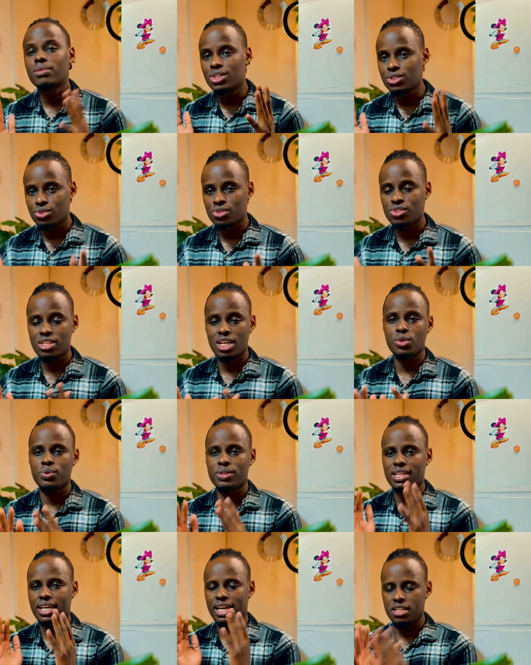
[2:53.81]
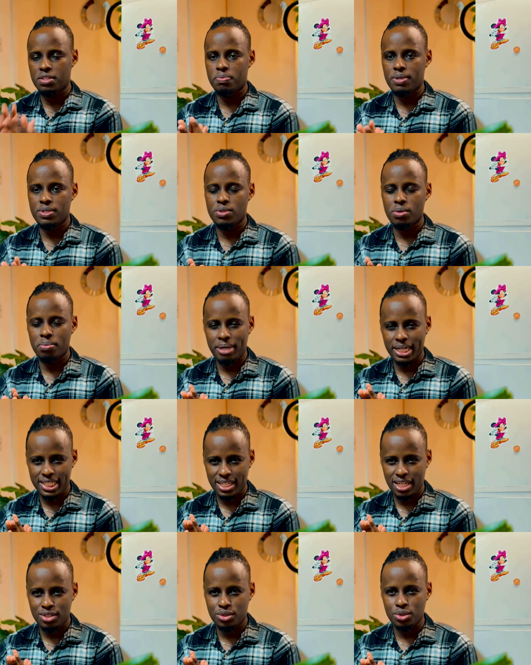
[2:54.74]
going to start with the espresso
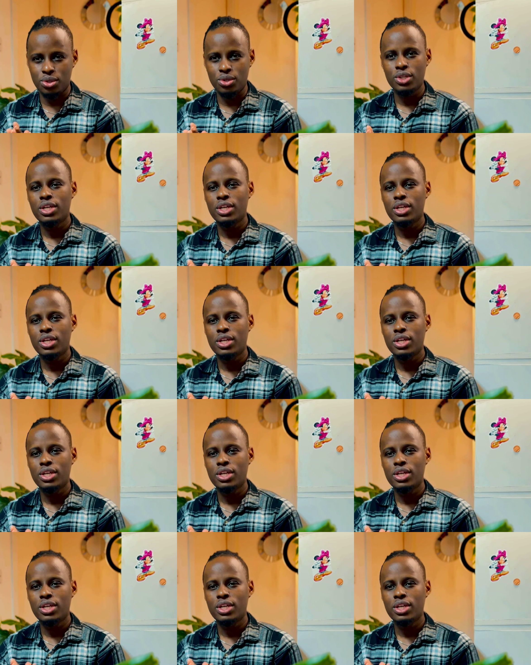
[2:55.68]
macchiato.